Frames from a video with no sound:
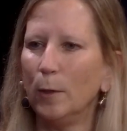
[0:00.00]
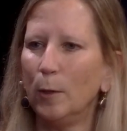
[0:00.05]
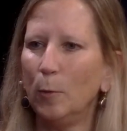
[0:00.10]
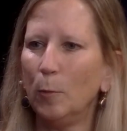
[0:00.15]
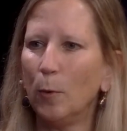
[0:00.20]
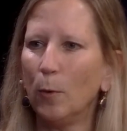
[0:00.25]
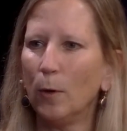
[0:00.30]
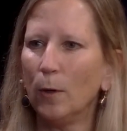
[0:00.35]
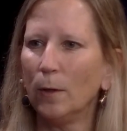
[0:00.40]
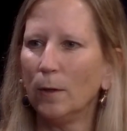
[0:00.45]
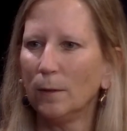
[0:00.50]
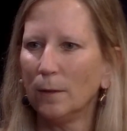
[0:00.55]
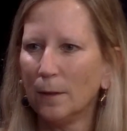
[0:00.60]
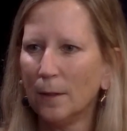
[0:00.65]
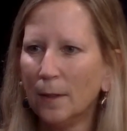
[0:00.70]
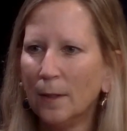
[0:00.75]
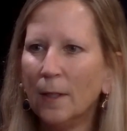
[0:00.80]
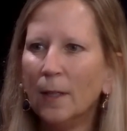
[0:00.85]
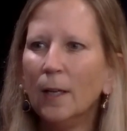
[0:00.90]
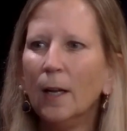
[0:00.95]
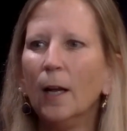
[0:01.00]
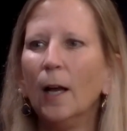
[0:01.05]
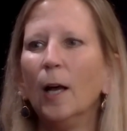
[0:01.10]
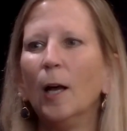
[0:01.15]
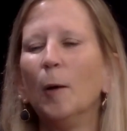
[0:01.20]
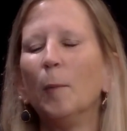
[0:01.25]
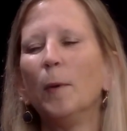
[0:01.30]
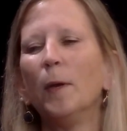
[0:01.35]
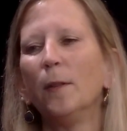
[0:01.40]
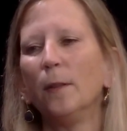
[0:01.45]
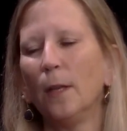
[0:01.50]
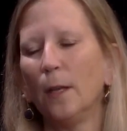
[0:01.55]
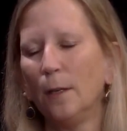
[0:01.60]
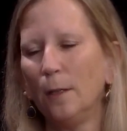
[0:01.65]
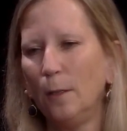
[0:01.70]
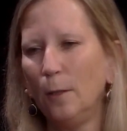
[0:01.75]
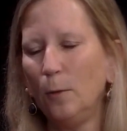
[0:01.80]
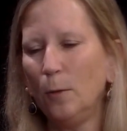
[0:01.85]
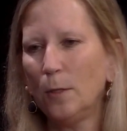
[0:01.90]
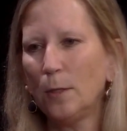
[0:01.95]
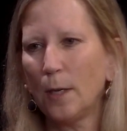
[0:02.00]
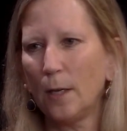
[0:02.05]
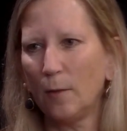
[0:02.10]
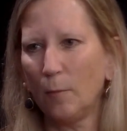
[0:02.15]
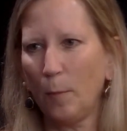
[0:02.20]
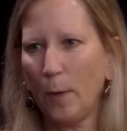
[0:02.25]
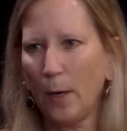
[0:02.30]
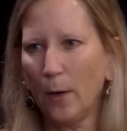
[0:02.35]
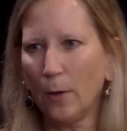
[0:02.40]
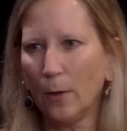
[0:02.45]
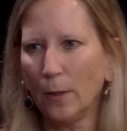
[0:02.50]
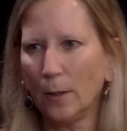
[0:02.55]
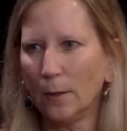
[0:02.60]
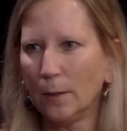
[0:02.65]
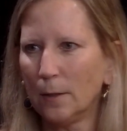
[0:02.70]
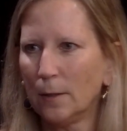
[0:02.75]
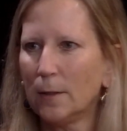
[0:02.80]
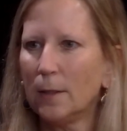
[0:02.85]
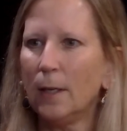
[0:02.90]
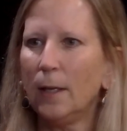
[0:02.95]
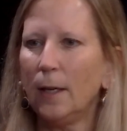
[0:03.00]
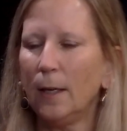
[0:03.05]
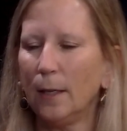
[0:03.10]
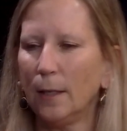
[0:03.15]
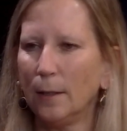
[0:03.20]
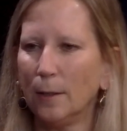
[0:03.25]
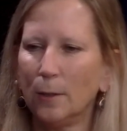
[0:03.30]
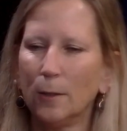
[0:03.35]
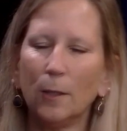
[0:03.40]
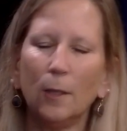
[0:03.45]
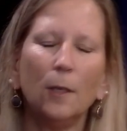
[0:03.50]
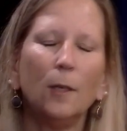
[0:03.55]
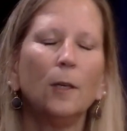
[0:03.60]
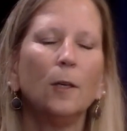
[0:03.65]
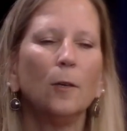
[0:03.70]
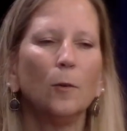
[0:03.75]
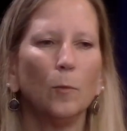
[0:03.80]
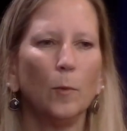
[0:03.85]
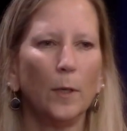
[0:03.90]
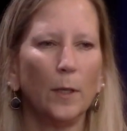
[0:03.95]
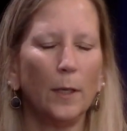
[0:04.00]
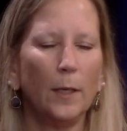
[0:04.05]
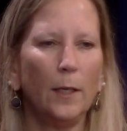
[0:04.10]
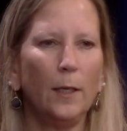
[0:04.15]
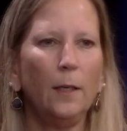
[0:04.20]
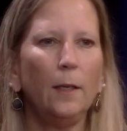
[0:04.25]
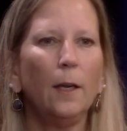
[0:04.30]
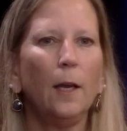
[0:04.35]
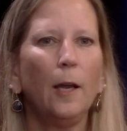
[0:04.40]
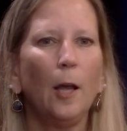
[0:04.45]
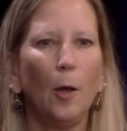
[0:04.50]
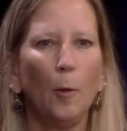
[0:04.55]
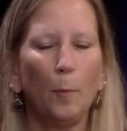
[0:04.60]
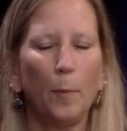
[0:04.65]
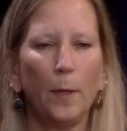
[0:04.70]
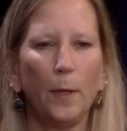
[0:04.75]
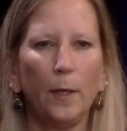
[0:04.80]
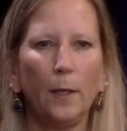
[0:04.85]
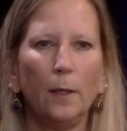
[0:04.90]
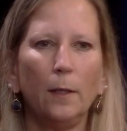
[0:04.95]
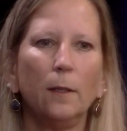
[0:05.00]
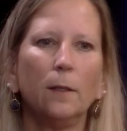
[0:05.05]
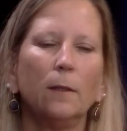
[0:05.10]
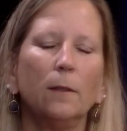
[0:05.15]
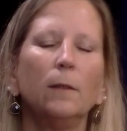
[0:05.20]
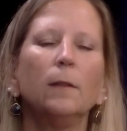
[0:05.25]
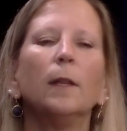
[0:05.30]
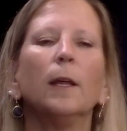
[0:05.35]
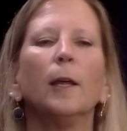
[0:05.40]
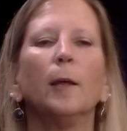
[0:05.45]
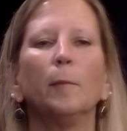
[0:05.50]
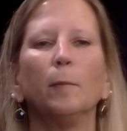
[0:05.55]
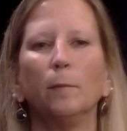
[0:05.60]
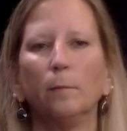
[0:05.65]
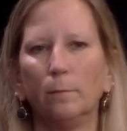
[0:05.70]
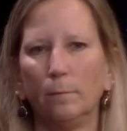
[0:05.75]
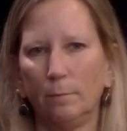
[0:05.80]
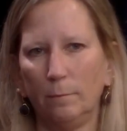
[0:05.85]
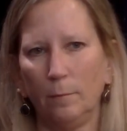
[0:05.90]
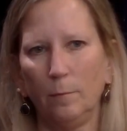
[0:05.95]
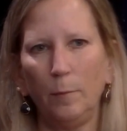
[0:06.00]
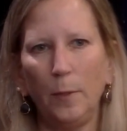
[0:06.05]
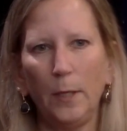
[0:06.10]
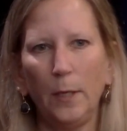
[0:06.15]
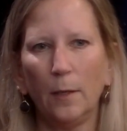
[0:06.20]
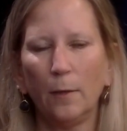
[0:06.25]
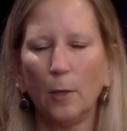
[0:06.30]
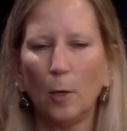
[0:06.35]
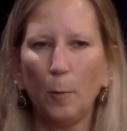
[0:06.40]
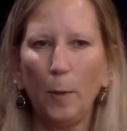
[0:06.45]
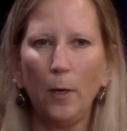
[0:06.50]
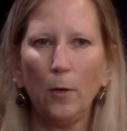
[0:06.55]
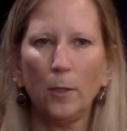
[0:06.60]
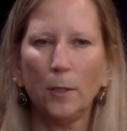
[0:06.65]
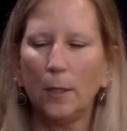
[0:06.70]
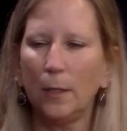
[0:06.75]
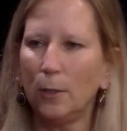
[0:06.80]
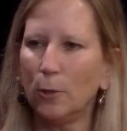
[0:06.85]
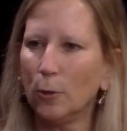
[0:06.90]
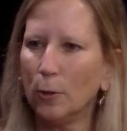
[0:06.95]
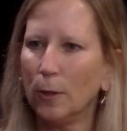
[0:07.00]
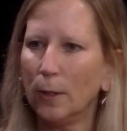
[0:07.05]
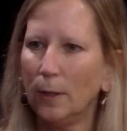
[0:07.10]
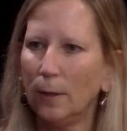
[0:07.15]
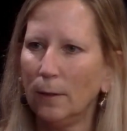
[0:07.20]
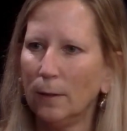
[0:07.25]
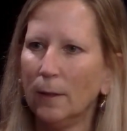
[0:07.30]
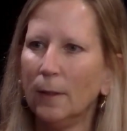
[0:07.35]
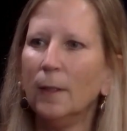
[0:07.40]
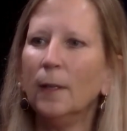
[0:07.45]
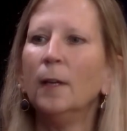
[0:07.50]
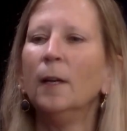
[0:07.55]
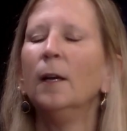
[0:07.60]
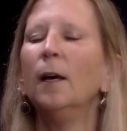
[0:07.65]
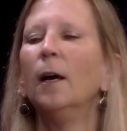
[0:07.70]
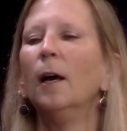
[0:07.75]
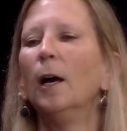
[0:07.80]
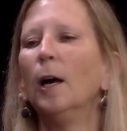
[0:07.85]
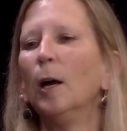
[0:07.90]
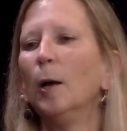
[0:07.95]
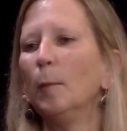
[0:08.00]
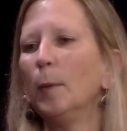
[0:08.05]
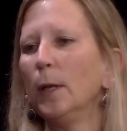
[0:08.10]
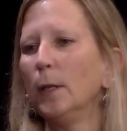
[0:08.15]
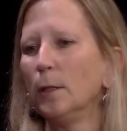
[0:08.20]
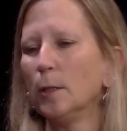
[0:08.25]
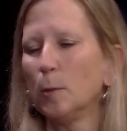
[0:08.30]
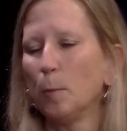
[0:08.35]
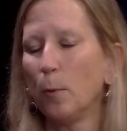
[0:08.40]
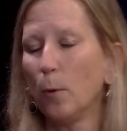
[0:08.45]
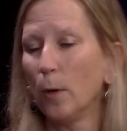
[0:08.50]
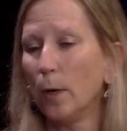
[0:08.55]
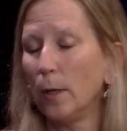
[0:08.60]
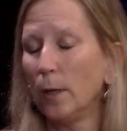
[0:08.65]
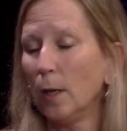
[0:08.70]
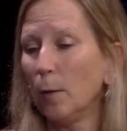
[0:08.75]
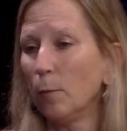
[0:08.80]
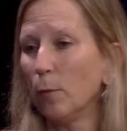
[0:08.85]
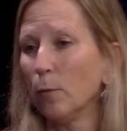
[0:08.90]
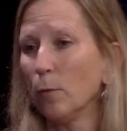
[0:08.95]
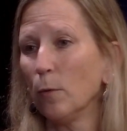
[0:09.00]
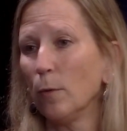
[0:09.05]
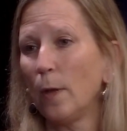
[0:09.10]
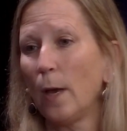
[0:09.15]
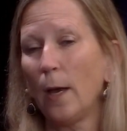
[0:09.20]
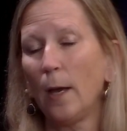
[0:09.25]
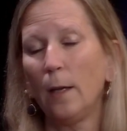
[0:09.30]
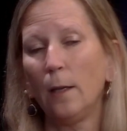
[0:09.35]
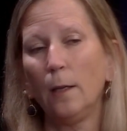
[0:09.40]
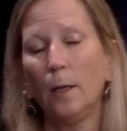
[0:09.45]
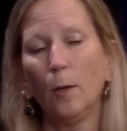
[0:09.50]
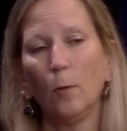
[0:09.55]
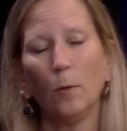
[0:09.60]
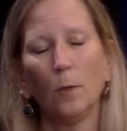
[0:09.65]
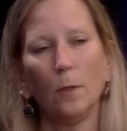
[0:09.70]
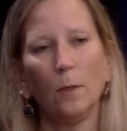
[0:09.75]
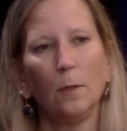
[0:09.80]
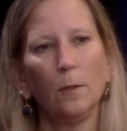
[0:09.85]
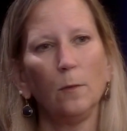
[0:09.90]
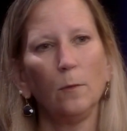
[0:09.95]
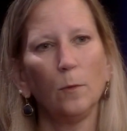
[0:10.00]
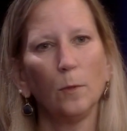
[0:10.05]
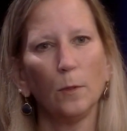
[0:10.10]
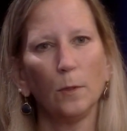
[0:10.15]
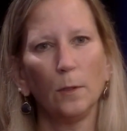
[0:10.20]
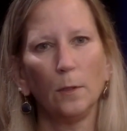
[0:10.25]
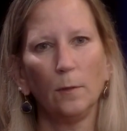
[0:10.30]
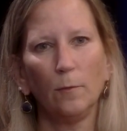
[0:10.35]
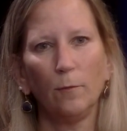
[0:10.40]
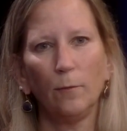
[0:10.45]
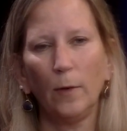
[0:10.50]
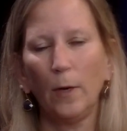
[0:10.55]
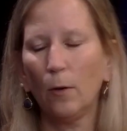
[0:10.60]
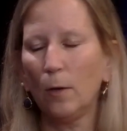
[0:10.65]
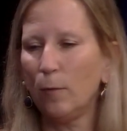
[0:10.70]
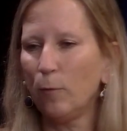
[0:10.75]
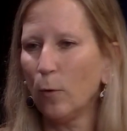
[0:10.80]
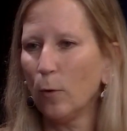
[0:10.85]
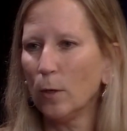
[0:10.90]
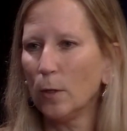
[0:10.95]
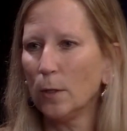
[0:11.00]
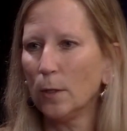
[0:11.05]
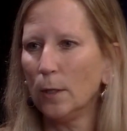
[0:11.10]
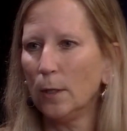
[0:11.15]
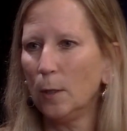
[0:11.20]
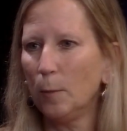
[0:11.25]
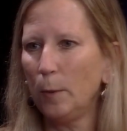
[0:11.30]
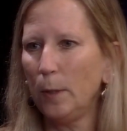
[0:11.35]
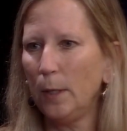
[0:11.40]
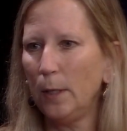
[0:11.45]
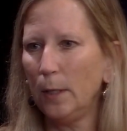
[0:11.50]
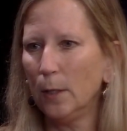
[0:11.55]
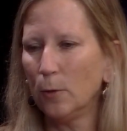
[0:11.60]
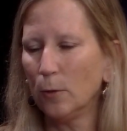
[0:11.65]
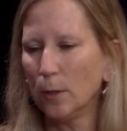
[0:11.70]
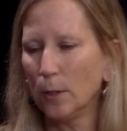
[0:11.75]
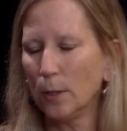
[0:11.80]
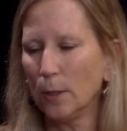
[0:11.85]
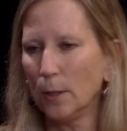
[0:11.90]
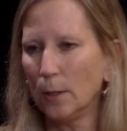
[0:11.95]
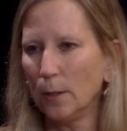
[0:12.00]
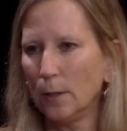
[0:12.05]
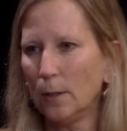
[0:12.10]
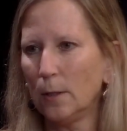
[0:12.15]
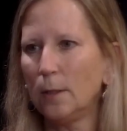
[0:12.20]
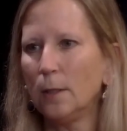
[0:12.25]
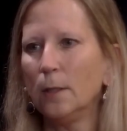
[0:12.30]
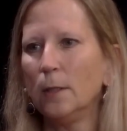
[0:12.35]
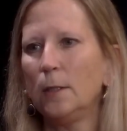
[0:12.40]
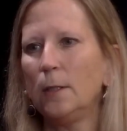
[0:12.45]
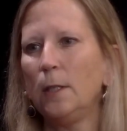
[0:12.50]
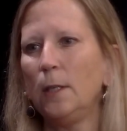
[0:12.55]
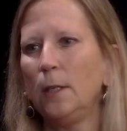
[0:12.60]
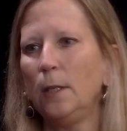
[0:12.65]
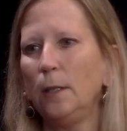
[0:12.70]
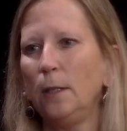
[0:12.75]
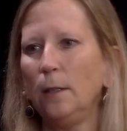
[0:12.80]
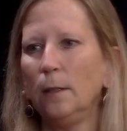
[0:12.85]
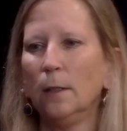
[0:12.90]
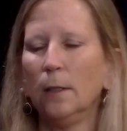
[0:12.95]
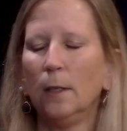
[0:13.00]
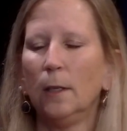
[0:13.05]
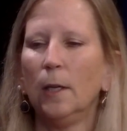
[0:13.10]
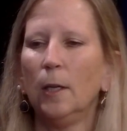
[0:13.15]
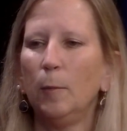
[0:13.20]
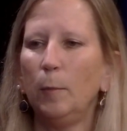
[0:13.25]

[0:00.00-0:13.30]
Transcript: with a newborn and that new set of parents and really helping them begin their parenting journey and supporting them through that. We're very fortunate as pediatricians to see